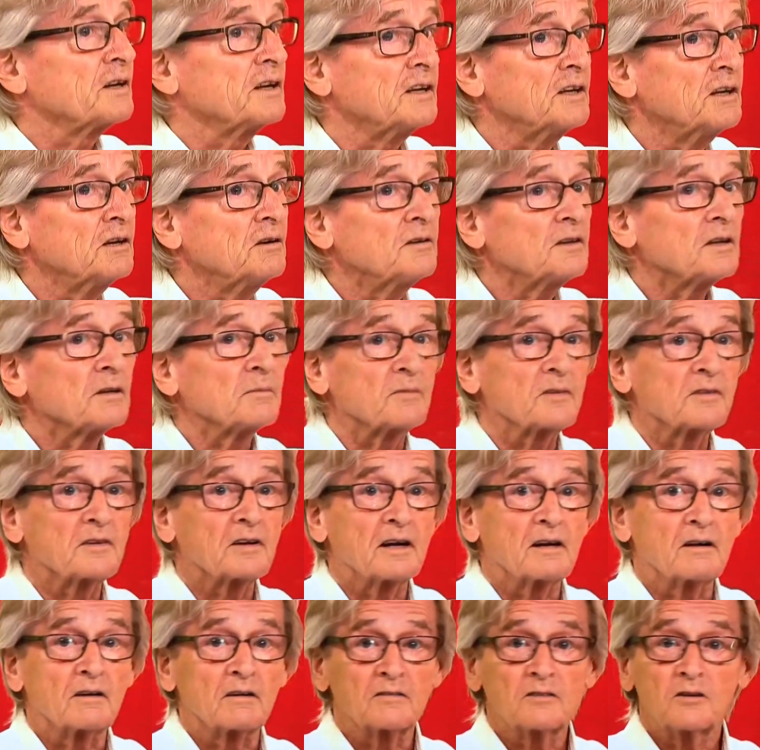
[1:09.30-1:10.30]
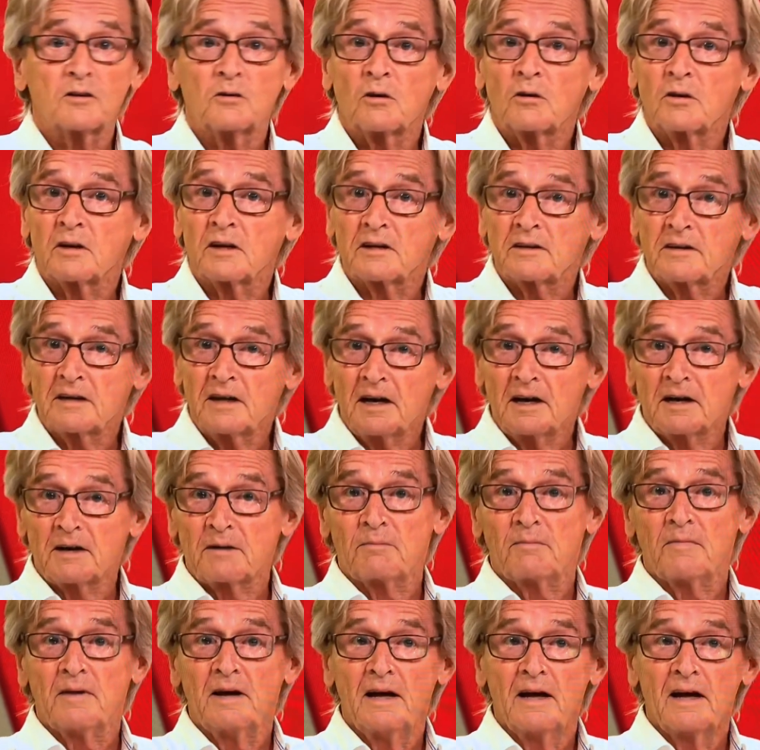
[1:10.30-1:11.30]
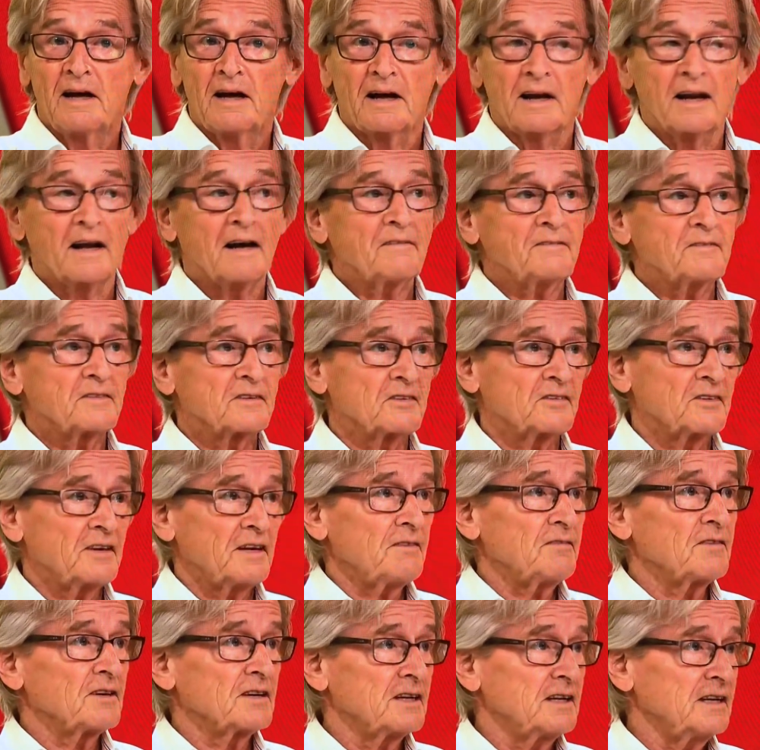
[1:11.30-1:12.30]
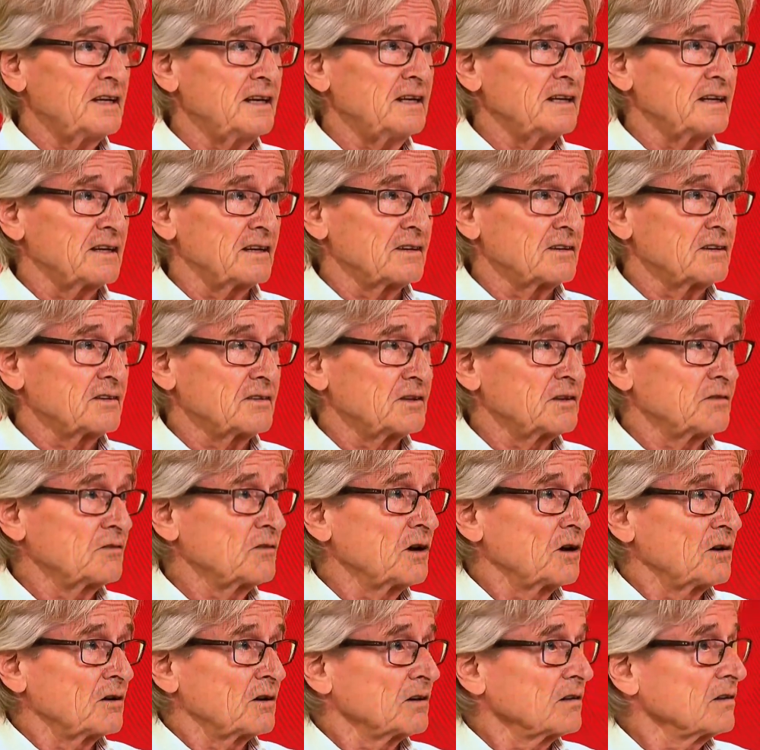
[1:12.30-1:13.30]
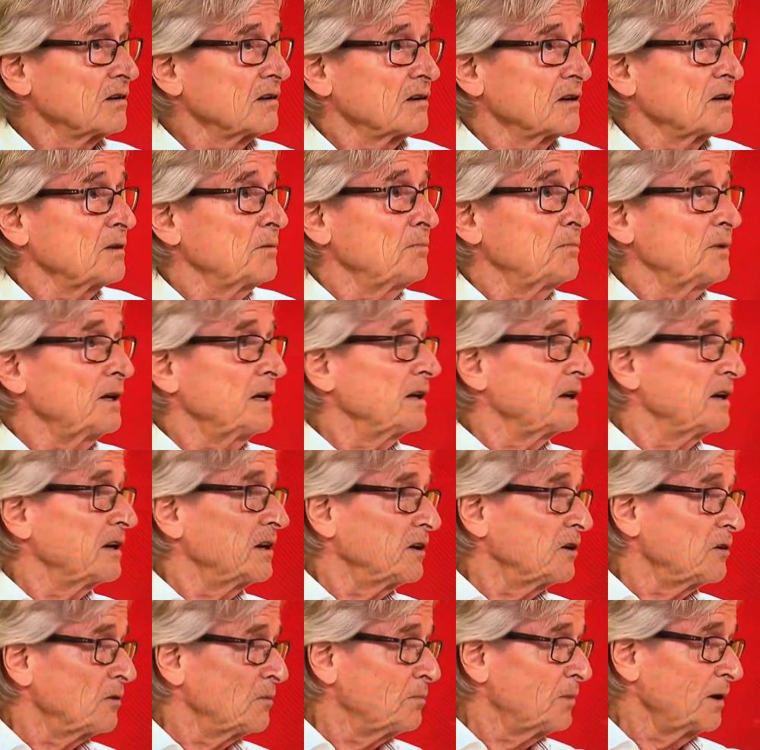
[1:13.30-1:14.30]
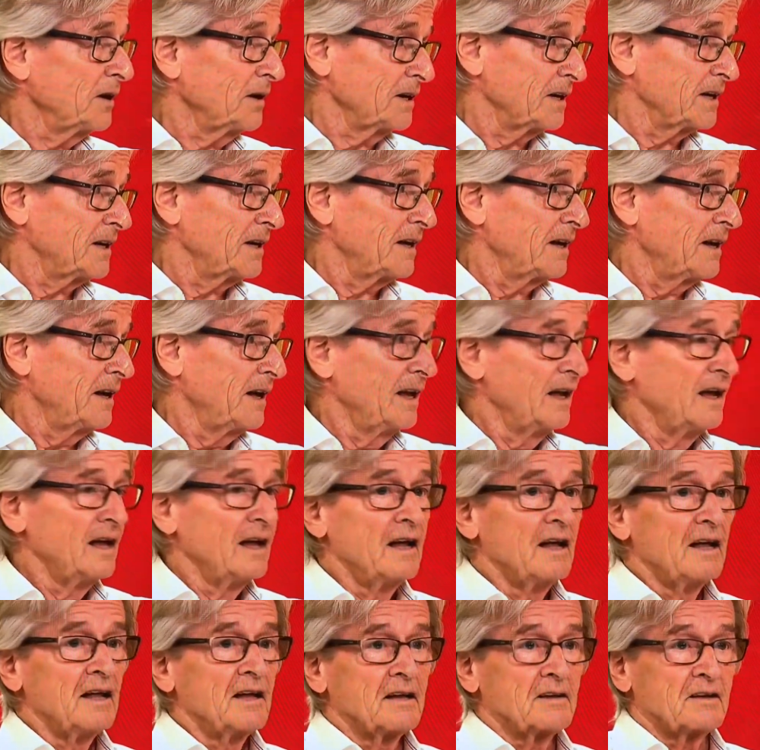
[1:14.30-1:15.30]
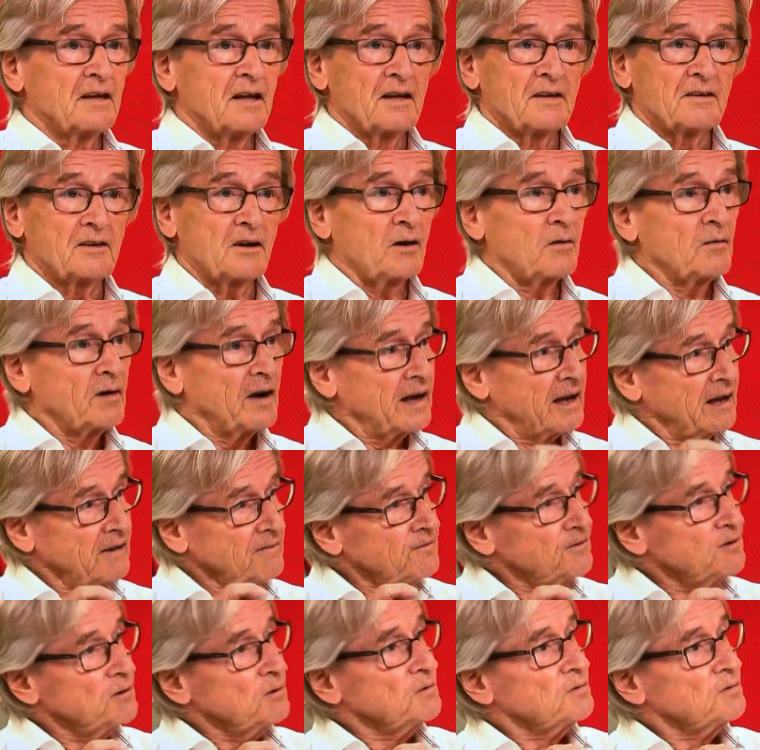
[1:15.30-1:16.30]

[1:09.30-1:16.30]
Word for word: renew themselves all the time. And after seven years, you've got a completely new body. Oh. So if